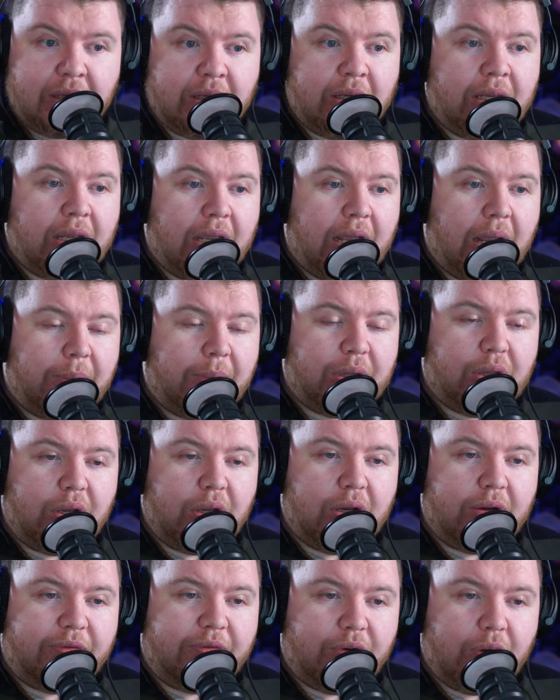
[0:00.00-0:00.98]
I'll be
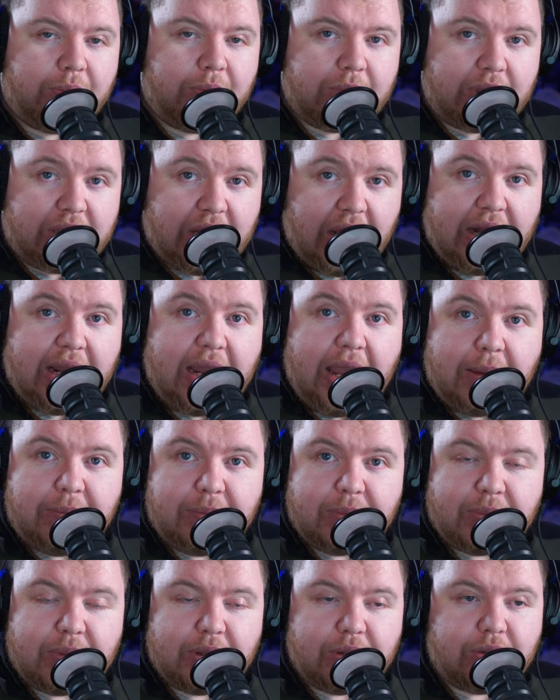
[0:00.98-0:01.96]
there from 10 a.m.
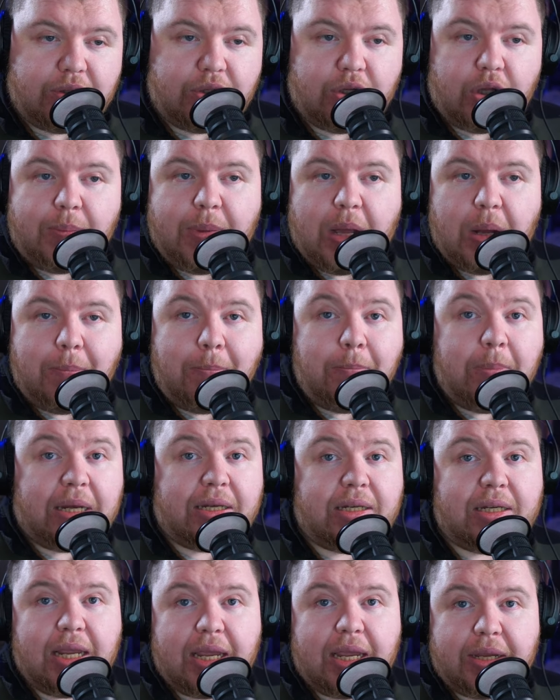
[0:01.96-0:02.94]
till about
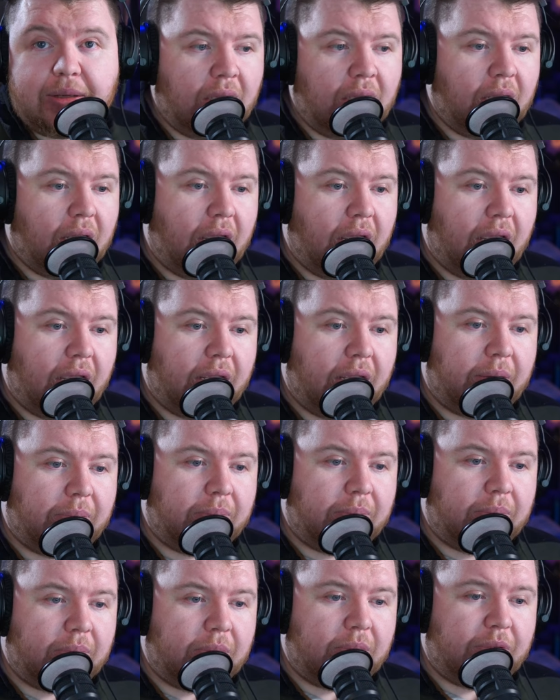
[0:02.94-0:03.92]
midday
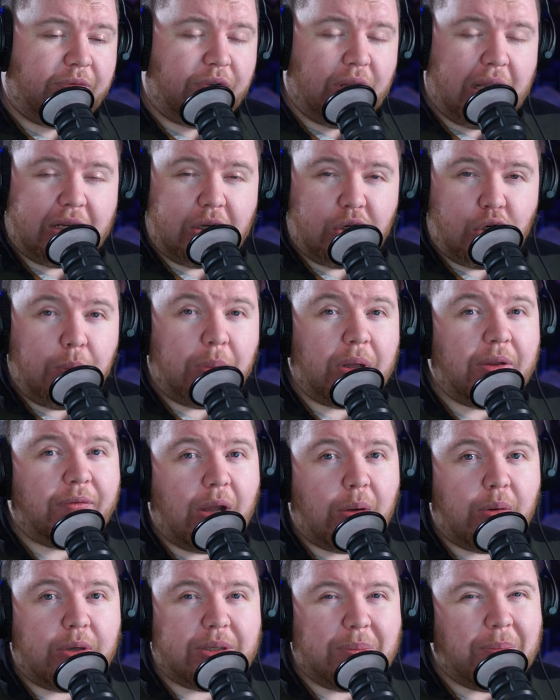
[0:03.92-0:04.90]
for like a couple of
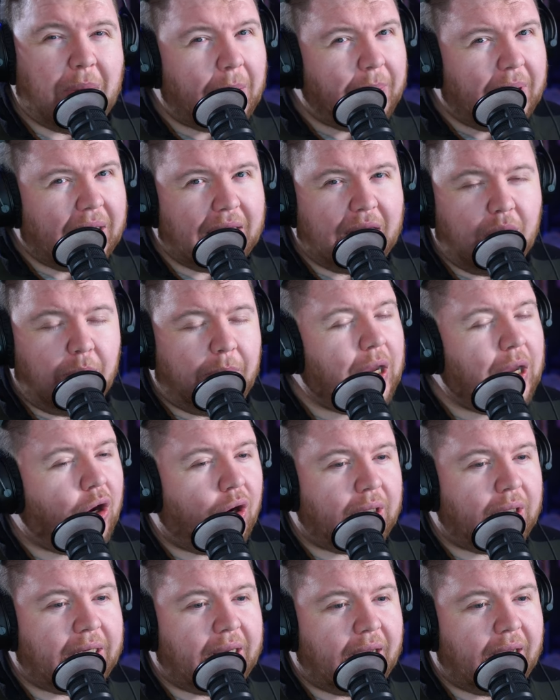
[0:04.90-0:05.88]
hours. It might be a little bit
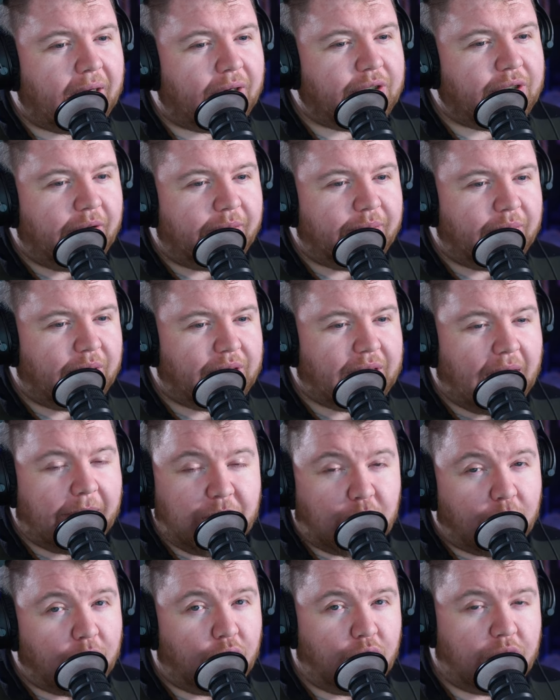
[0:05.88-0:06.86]
early yet because I'm
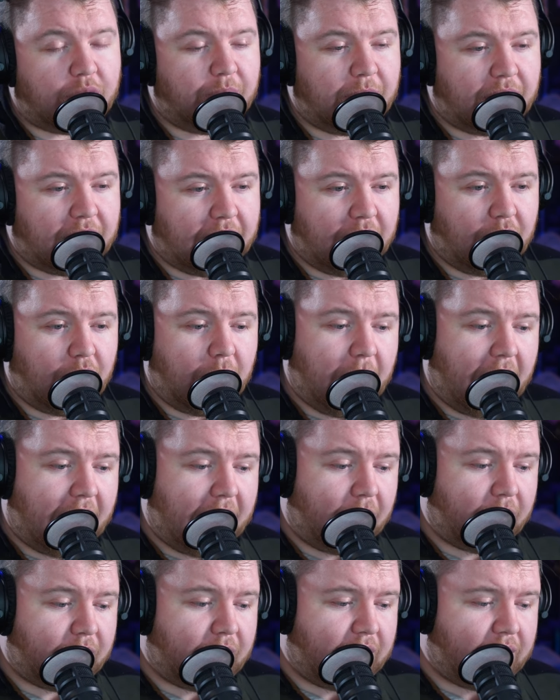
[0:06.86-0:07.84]
doing Christmas dinner at my
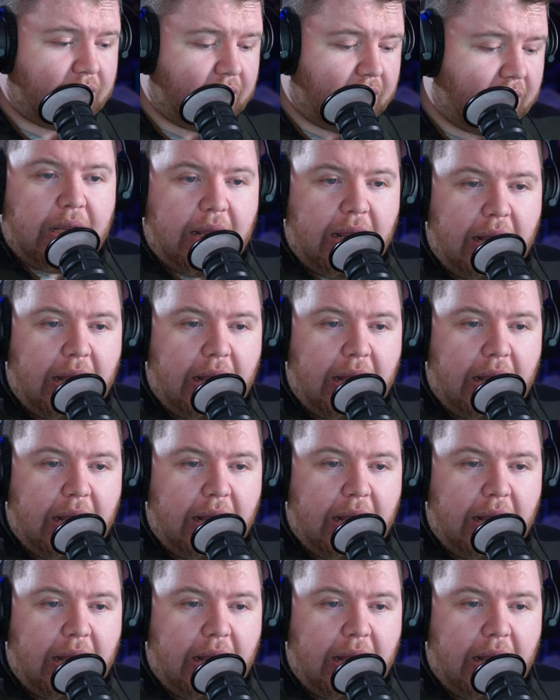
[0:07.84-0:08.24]
house this year.